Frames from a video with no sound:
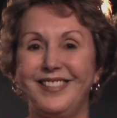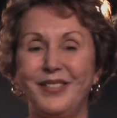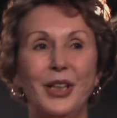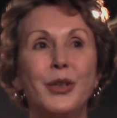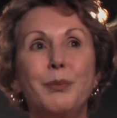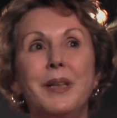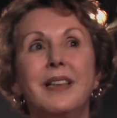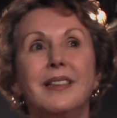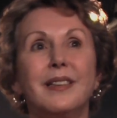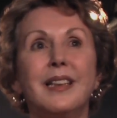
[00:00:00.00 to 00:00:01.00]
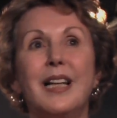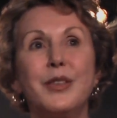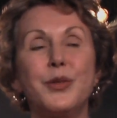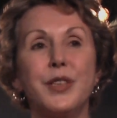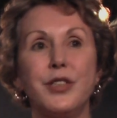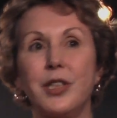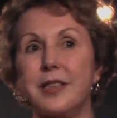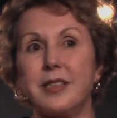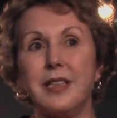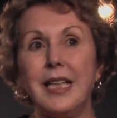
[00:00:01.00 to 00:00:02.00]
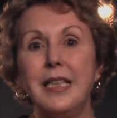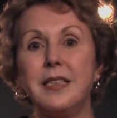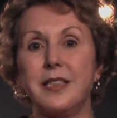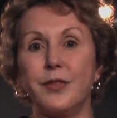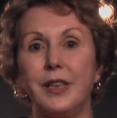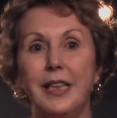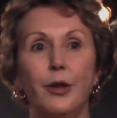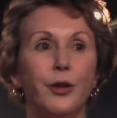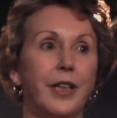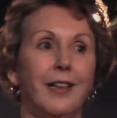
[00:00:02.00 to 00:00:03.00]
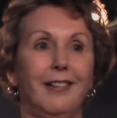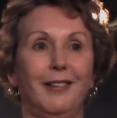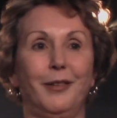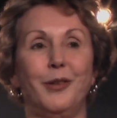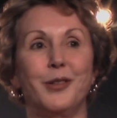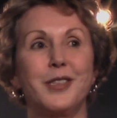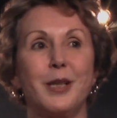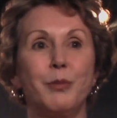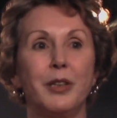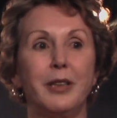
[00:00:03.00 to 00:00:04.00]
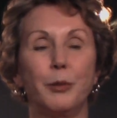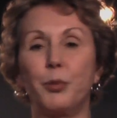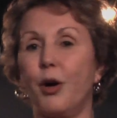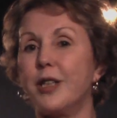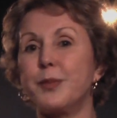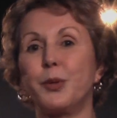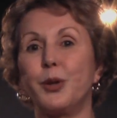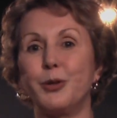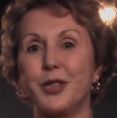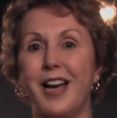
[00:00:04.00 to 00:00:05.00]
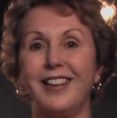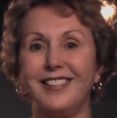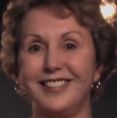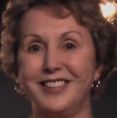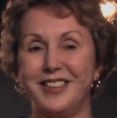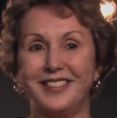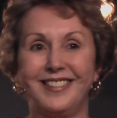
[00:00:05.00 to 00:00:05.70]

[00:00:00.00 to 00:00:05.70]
And it could be a country just east of Illyria or somewhere near Prospero's Island.